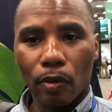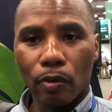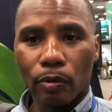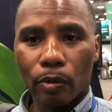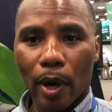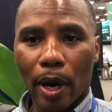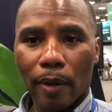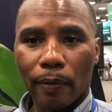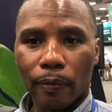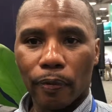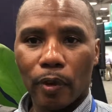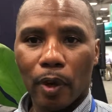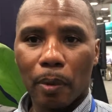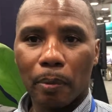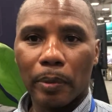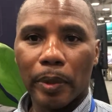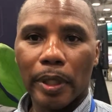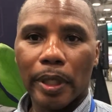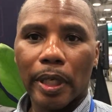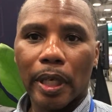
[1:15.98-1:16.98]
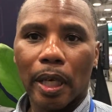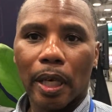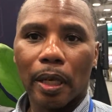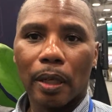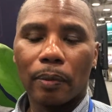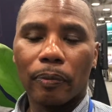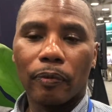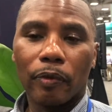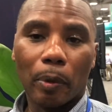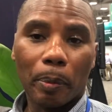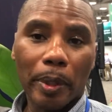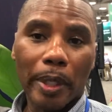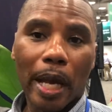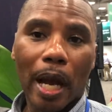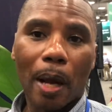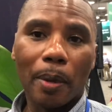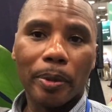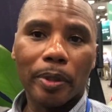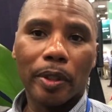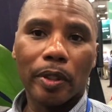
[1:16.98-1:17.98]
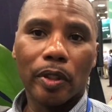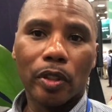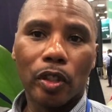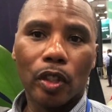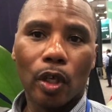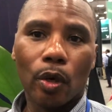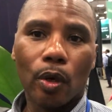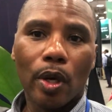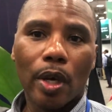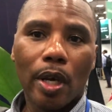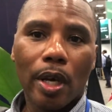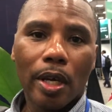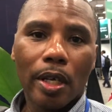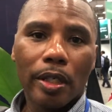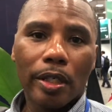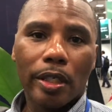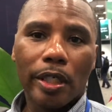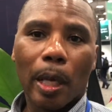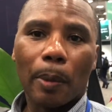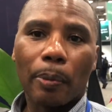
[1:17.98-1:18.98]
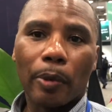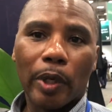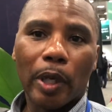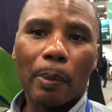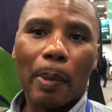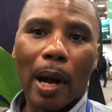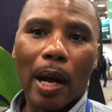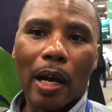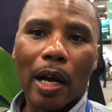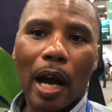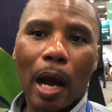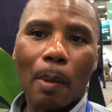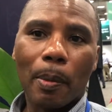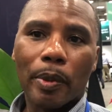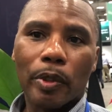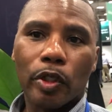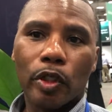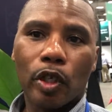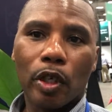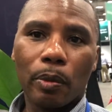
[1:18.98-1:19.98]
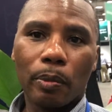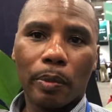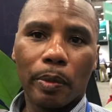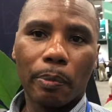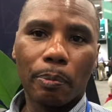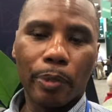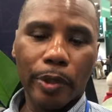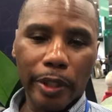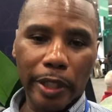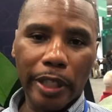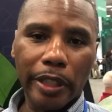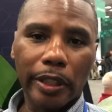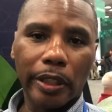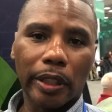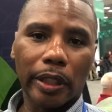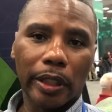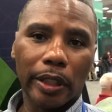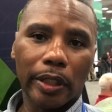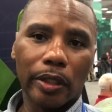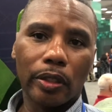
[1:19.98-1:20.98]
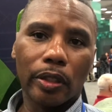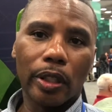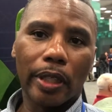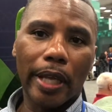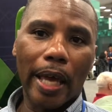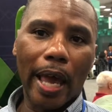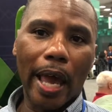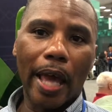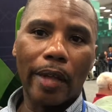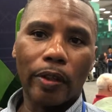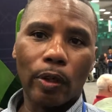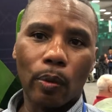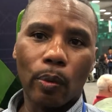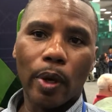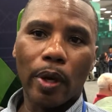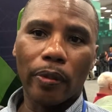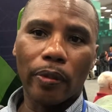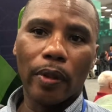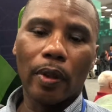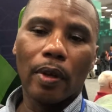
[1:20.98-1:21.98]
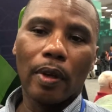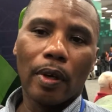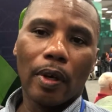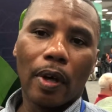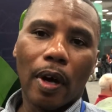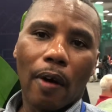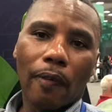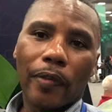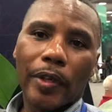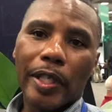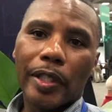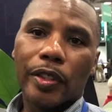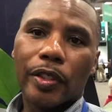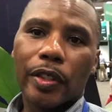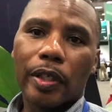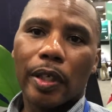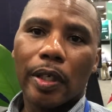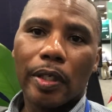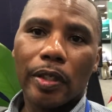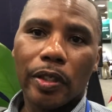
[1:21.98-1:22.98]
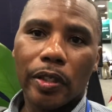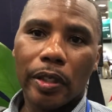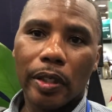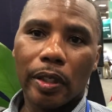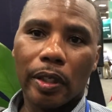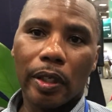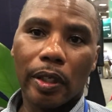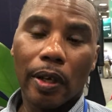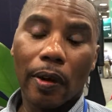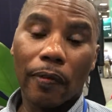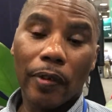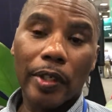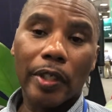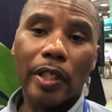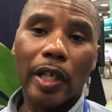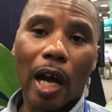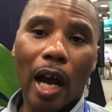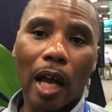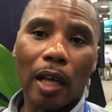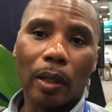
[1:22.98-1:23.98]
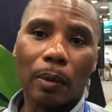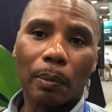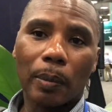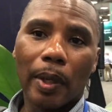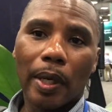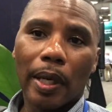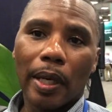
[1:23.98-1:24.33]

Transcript: right from the uh, from the option. So separated by commas, you can positionally you can add the width of each of each column.